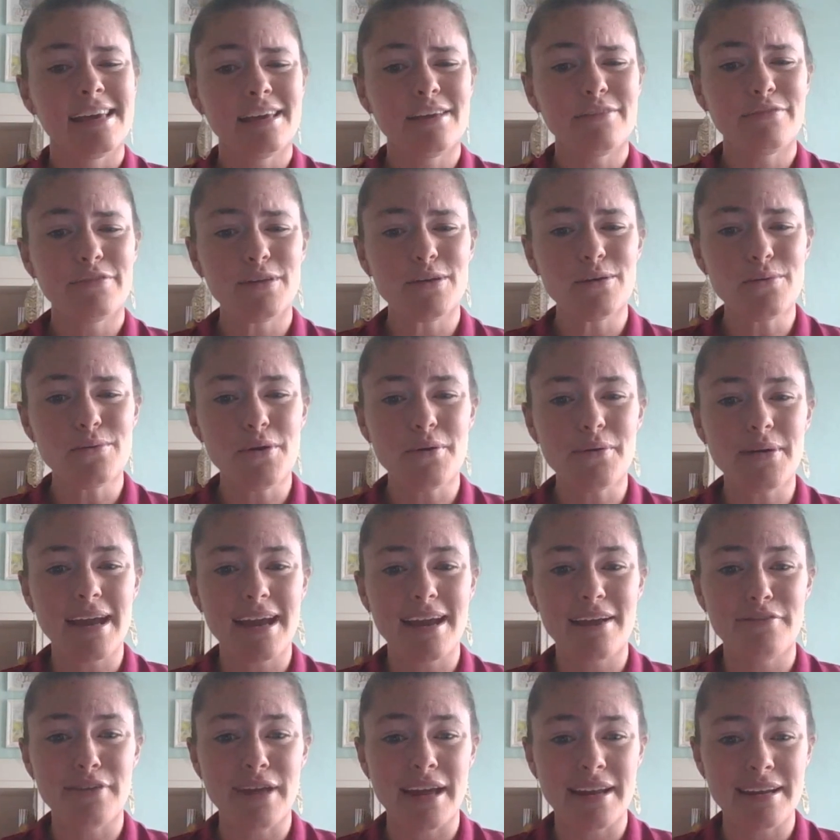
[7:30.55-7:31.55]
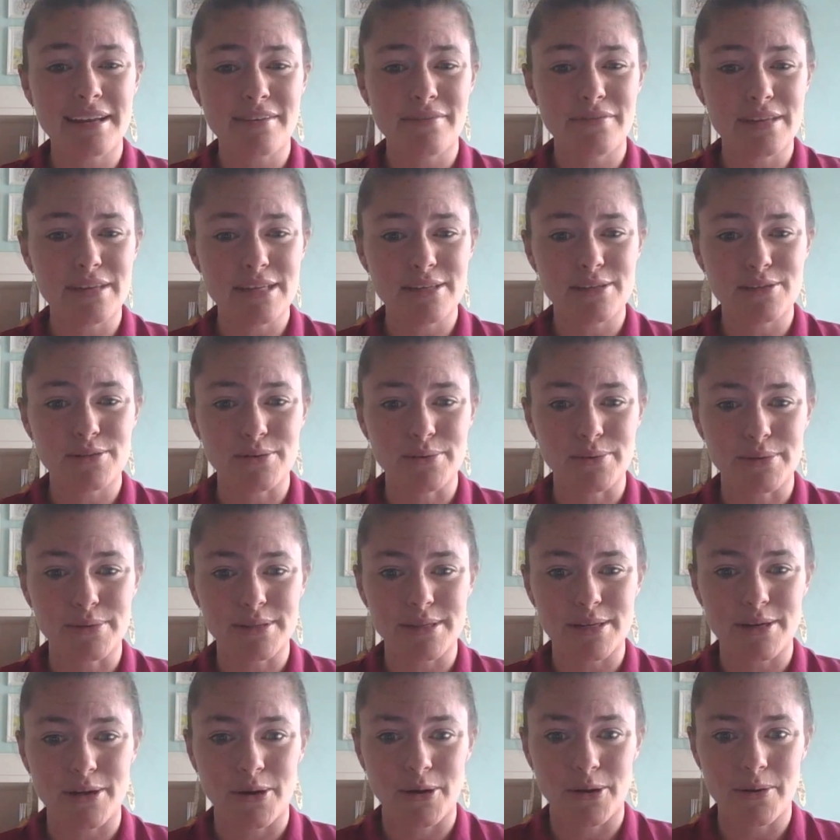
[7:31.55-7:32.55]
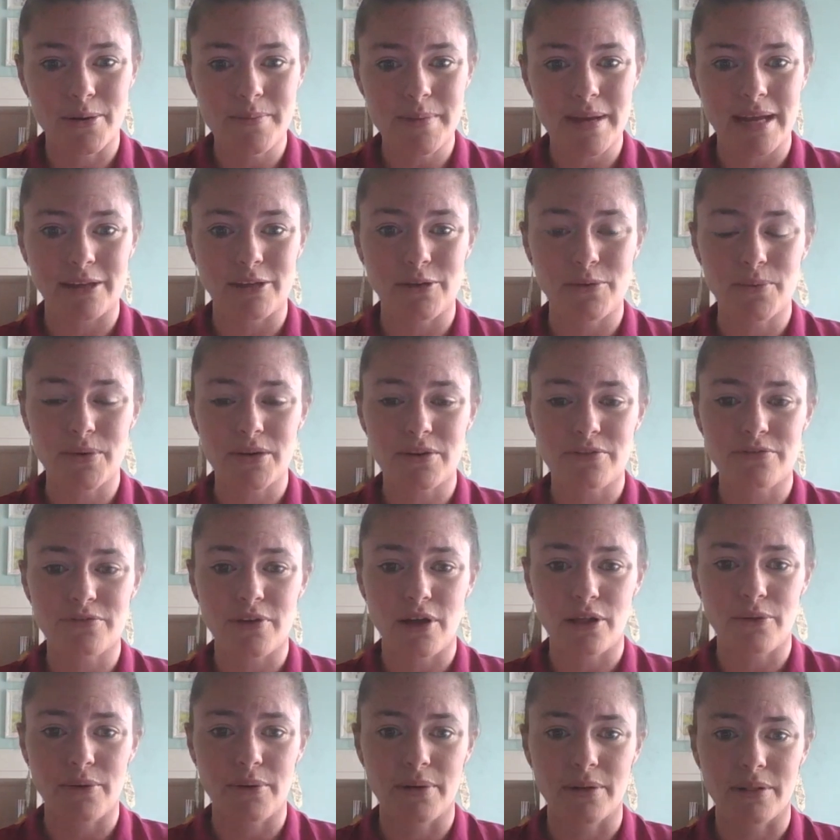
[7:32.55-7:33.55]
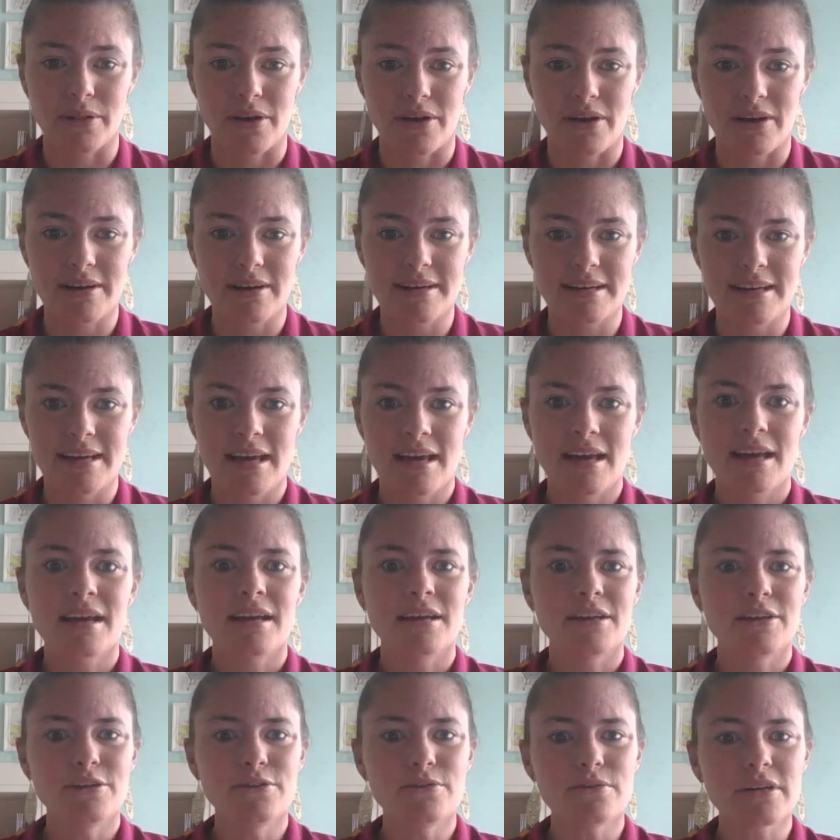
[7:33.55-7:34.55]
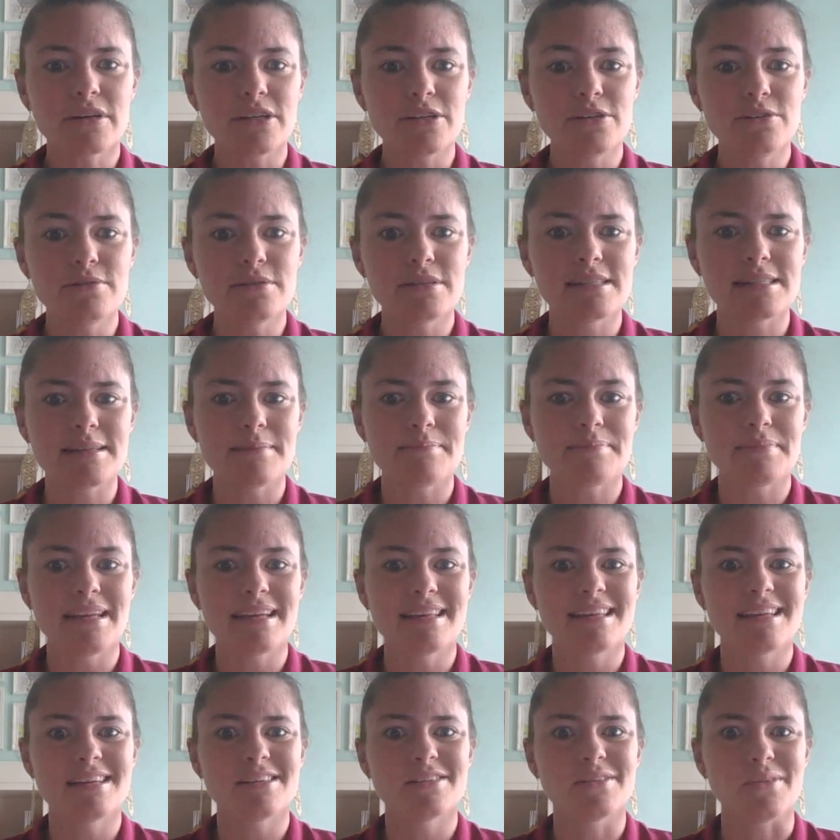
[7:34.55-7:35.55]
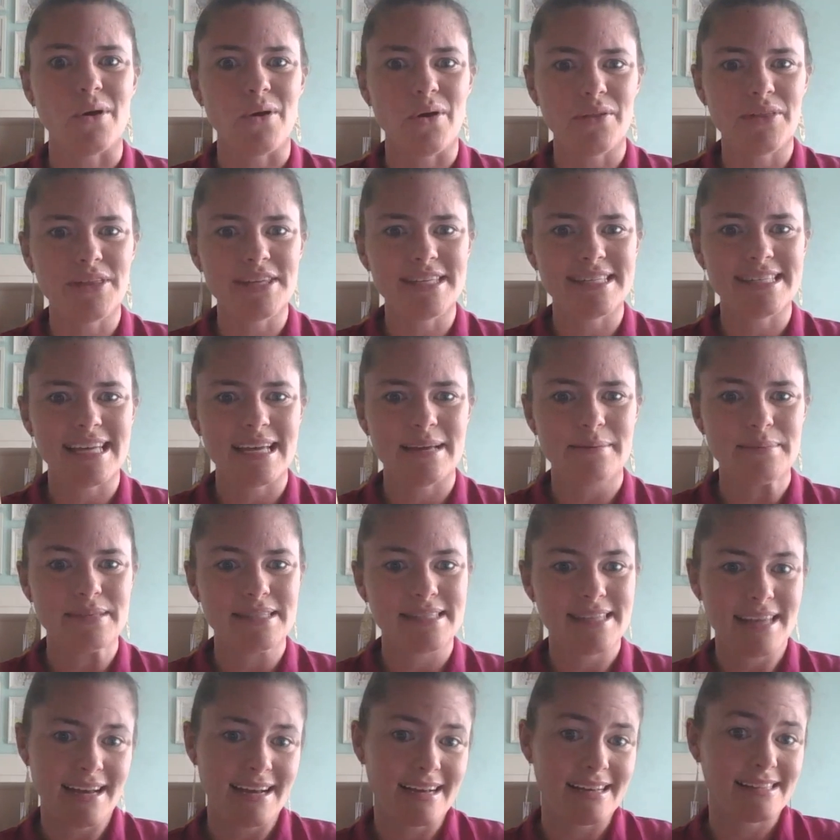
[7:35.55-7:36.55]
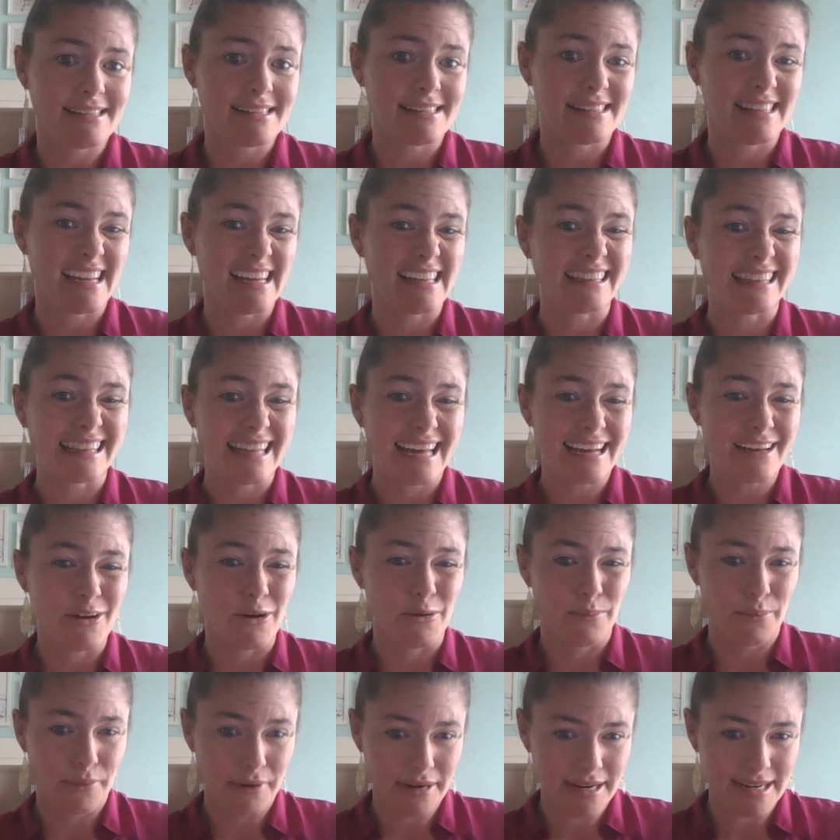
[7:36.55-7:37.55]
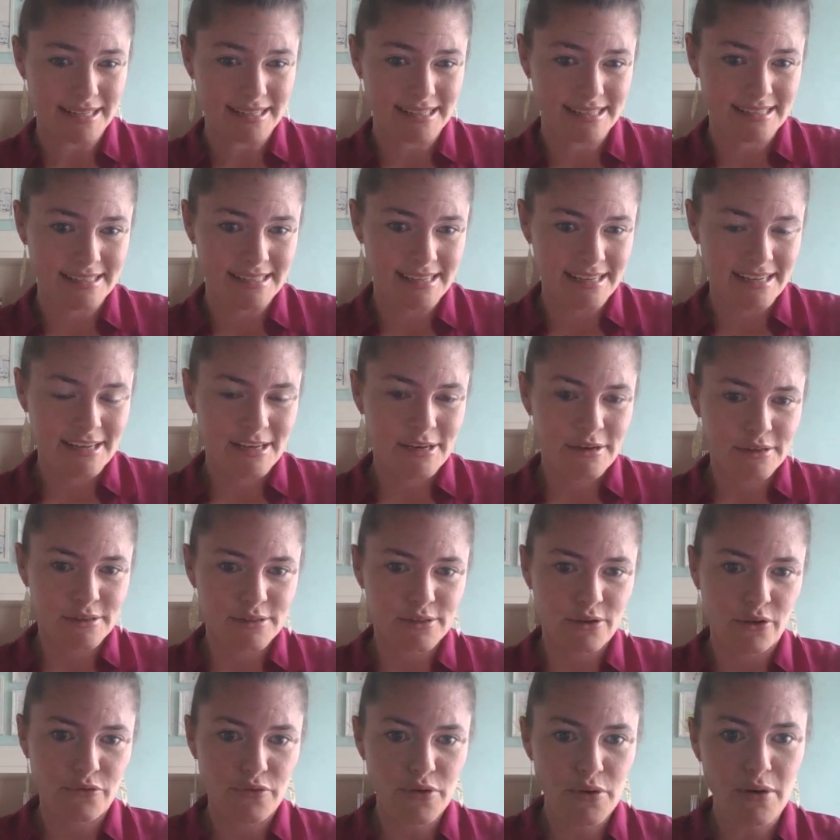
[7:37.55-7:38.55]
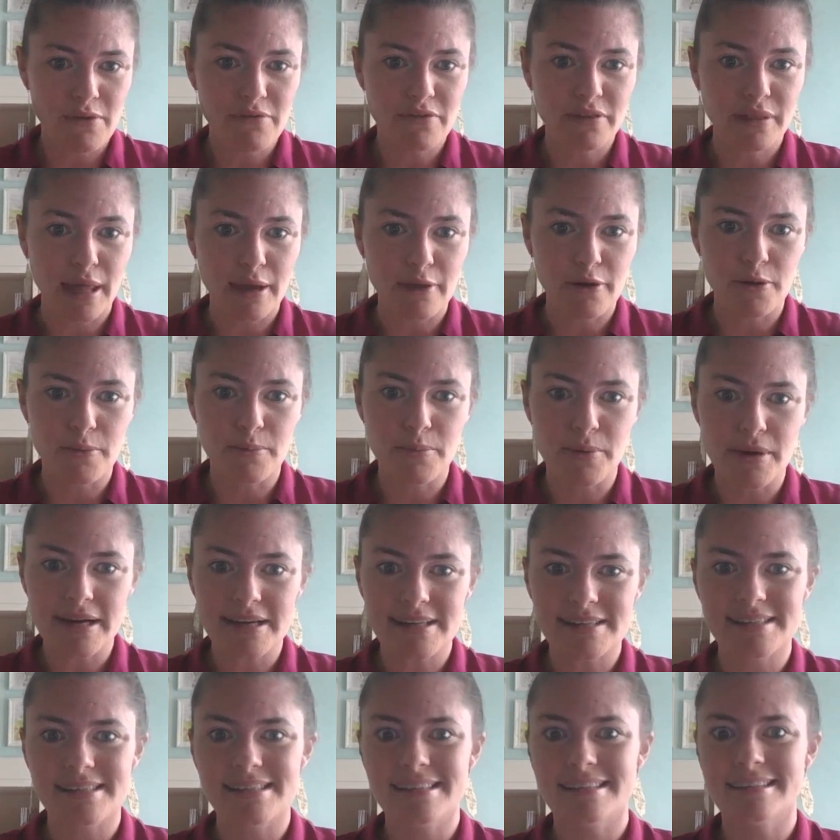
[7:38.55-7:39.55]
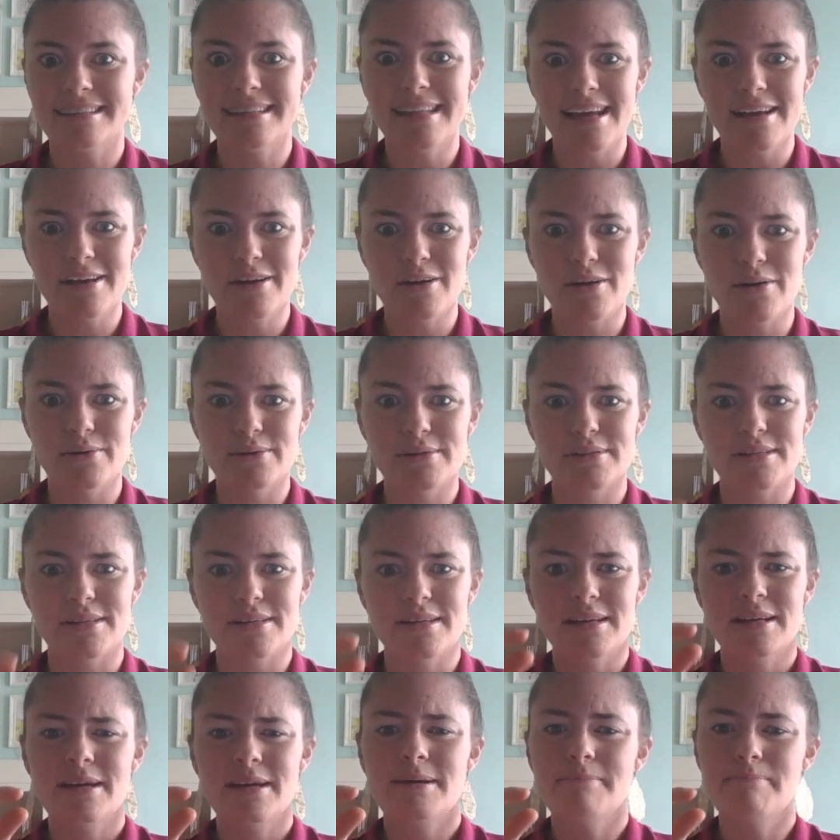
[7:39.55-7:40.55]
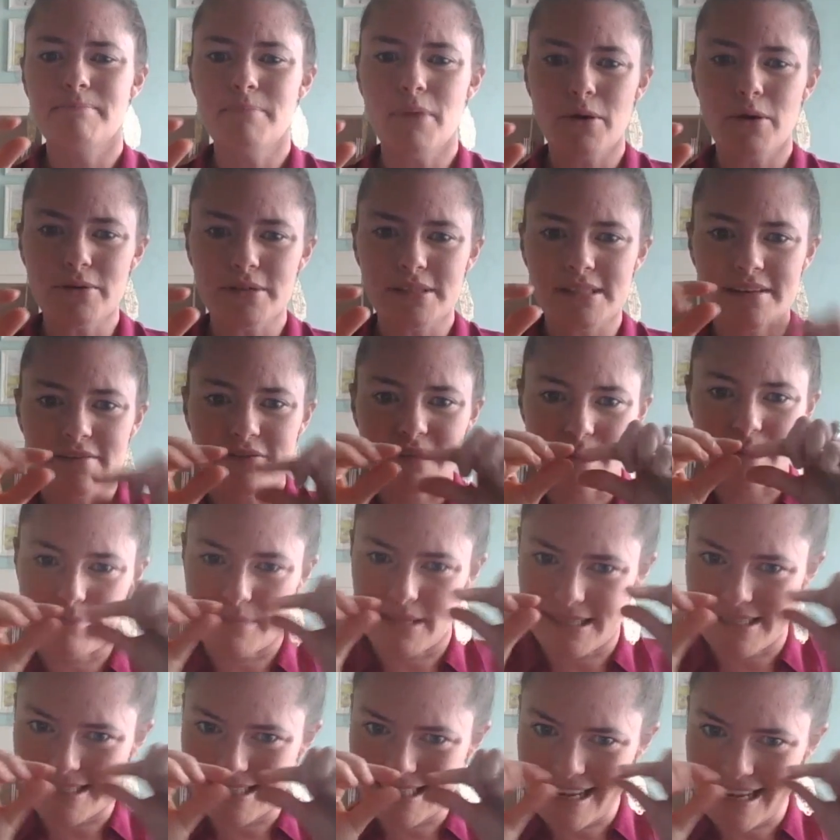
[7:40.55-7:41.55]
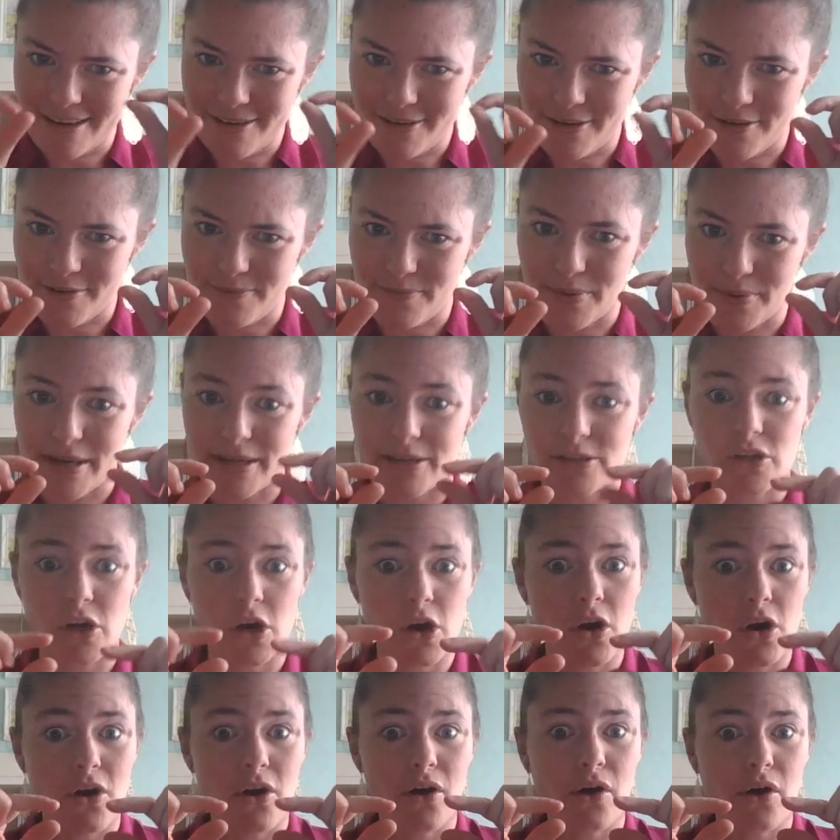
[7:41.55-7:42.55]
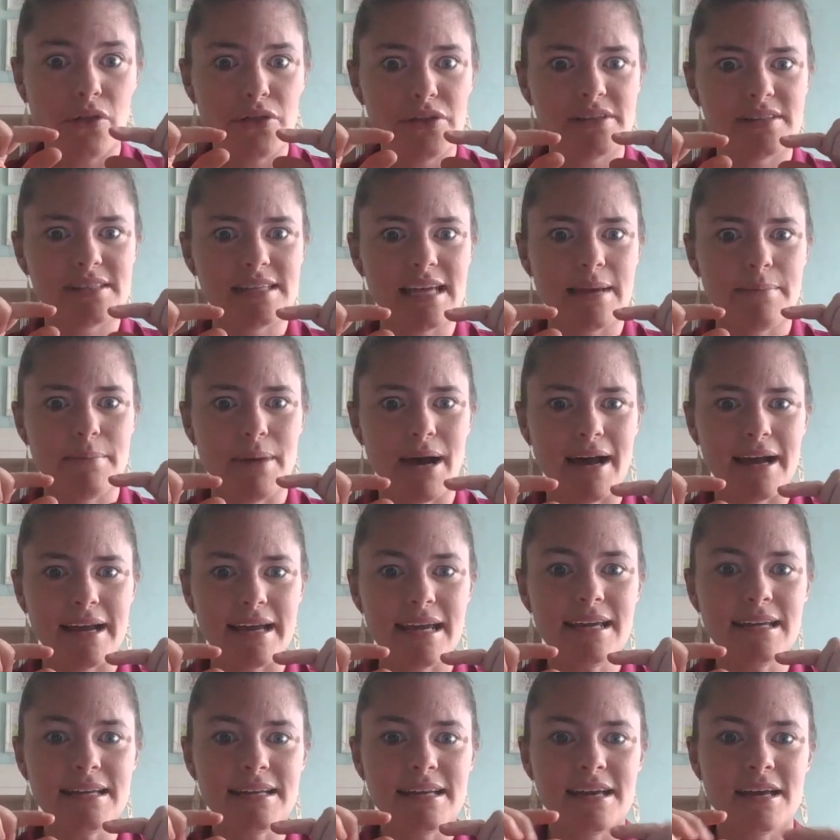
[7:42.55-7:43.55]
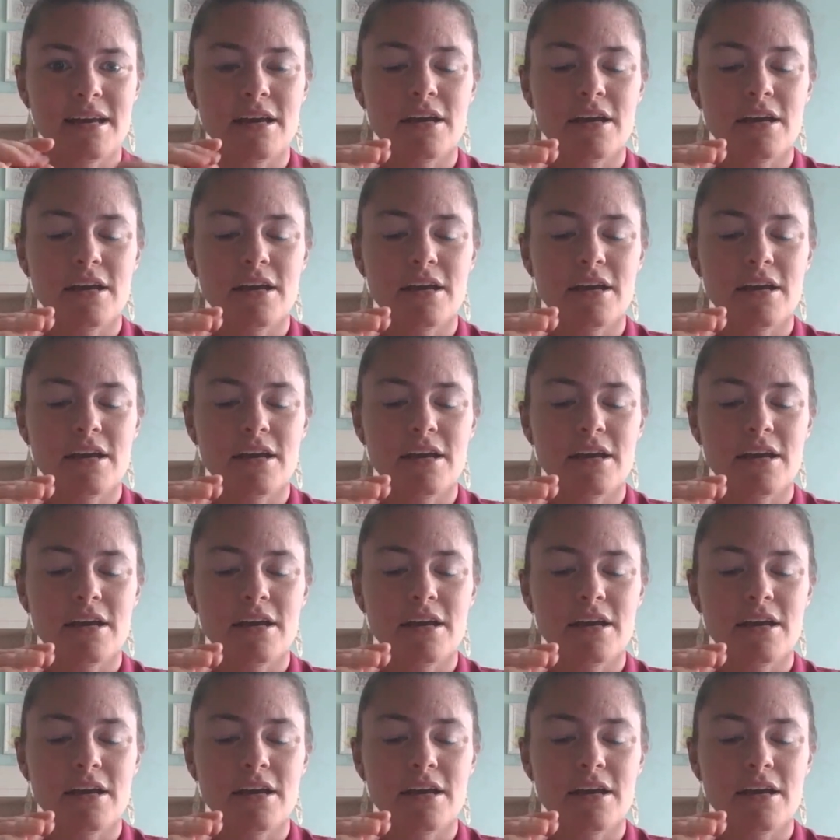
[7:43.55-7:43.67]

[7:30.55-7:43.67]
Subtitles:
If you don't have any of these tools at home and you want to follow along, you can use something that is all the same size, like Lego bricks. So if you have Lego bricks, Legos, most of them, the standard bricks are all the same height.